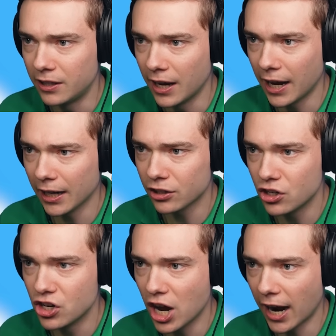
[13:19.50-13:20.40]
that.
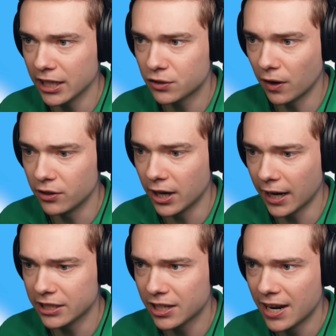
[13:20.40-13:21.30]
Nice, very
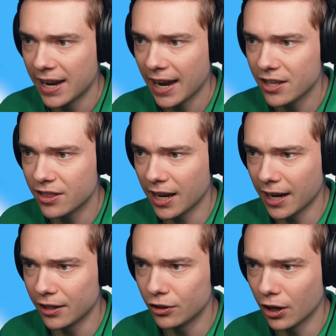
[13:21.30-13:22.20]
nice. And
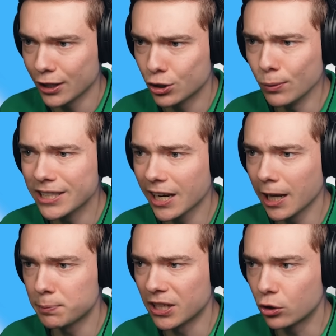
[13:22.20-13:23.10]
then let's do his
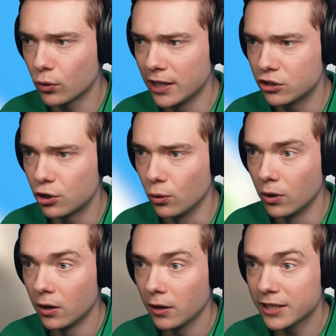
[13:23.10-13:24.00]
lips in green too.
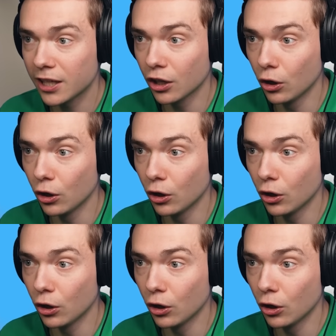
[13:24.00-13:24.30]
Is that gonna